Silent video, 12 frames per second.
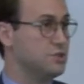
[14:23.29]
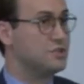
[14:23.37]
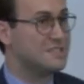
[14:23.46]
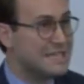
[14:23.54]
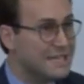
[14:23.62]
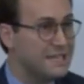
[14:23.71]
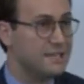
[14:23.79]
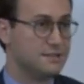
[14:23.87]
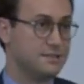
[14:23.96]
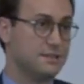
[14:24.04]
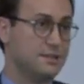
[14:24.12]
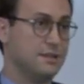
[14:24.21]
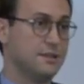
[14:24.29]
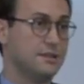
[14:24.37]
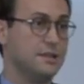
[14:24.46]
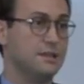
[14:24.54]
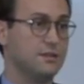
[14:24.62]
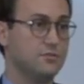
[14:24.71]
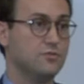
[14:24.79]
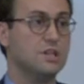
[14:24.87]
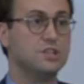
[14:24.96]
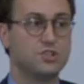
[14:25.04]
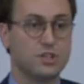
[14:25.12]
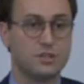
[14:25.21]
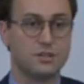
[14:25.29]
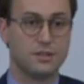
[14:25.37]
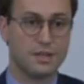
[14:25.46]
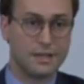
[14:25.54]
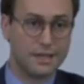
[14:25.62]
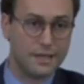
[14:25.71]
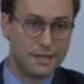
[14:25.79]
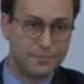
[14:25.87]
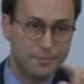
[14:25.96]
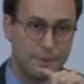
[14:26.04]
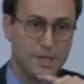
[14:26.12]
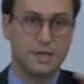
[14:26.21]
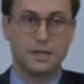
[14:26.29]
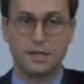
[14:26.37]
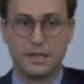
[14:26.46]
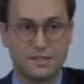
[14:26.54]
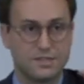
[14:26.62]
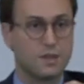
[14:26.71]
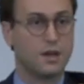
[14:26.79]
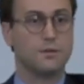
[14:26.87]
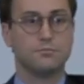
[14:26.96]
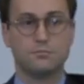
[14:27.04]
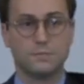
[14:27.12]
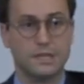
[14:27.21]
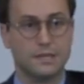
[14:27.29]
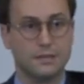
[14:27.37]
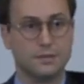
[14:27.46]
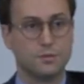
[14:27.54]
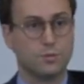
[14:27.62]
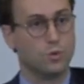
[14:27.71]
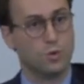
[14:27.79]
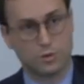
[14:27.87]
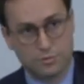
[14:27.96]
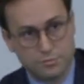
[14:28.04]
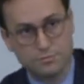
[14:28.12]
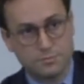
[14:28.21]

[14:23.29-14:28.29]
to delete the religion, uh, Islam, uh, or